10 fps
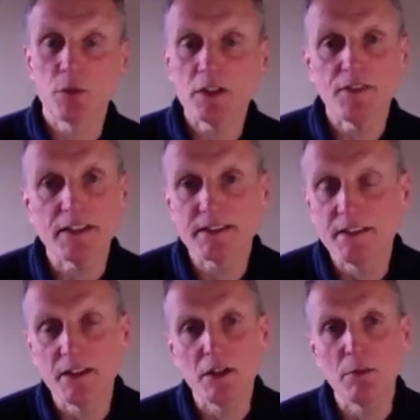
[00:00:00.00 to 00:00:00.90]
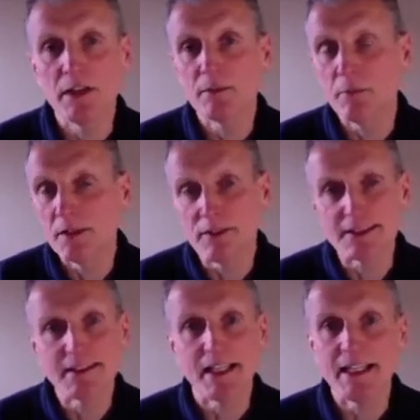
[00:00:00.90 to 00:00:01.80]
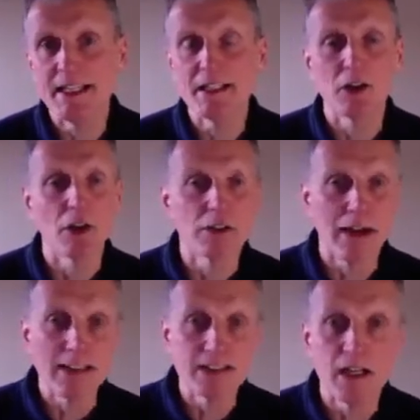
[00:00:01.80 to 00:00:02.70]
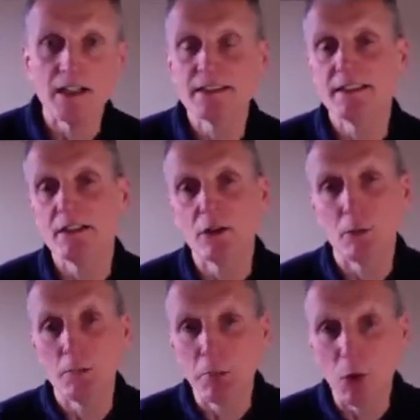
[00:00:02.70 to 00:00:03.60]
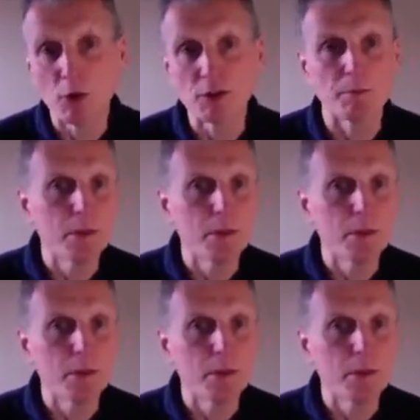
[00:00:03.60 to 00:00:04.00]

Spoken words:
What if it's to do with fatigue or anxiety or boredom?